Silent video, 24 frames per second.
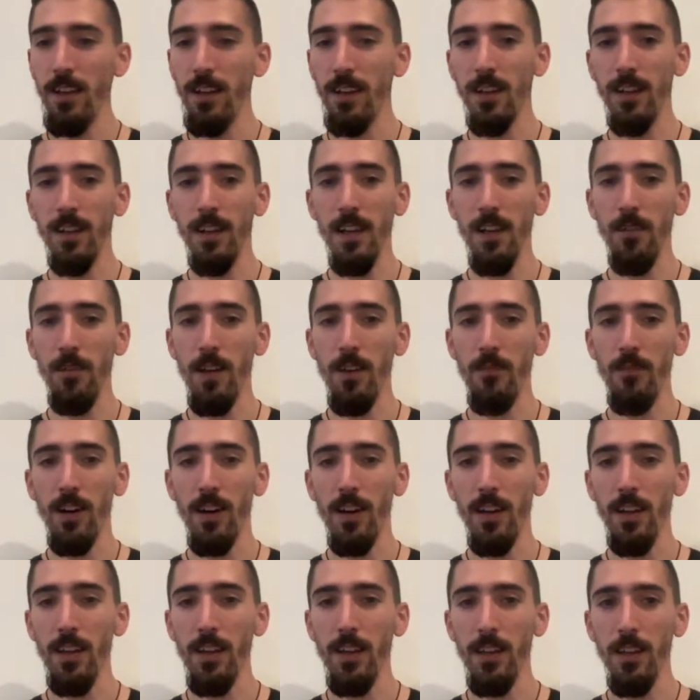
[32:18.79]
Have
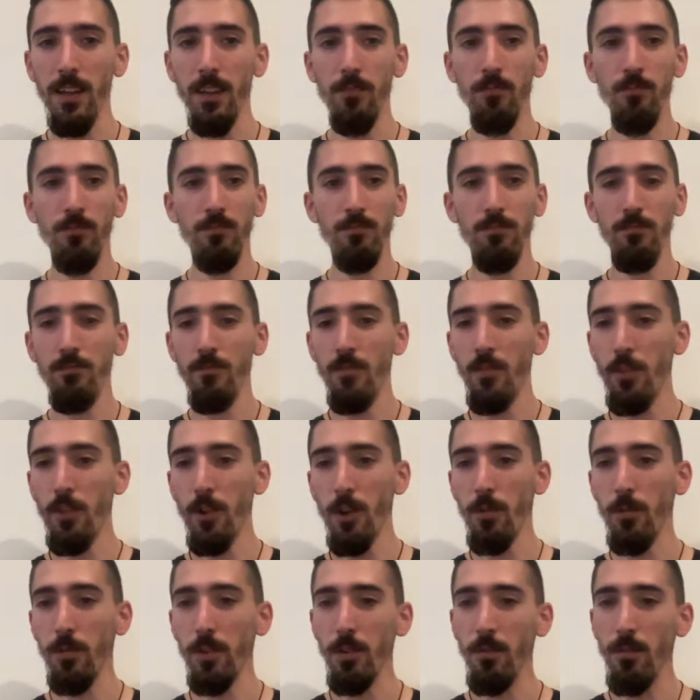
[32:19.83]
I
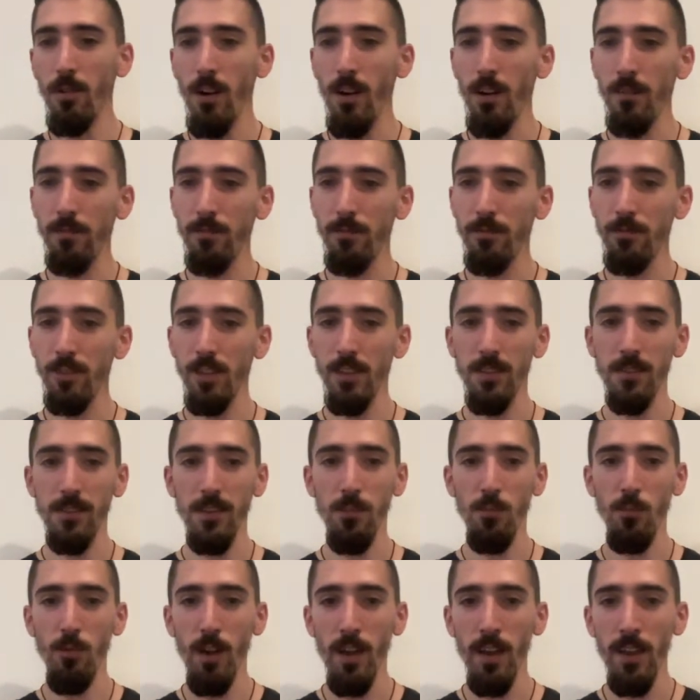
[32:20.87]
thrown you off in
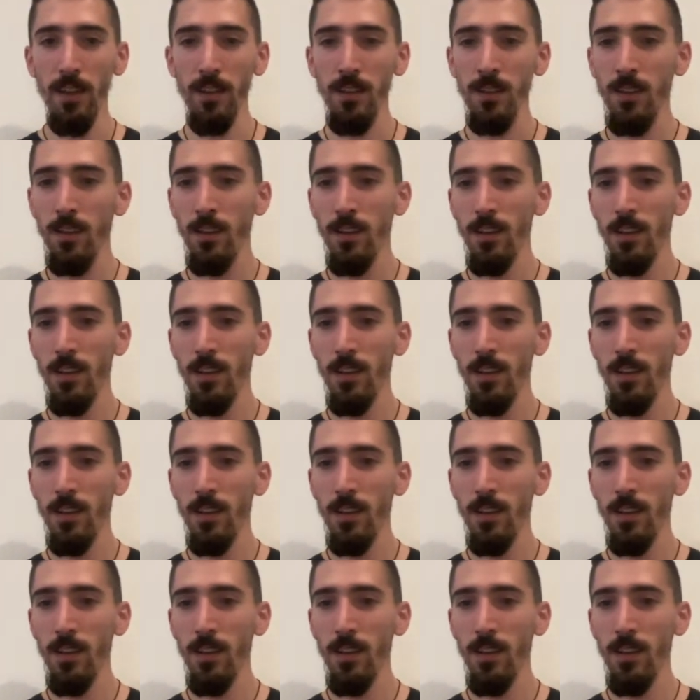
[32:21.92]
some way?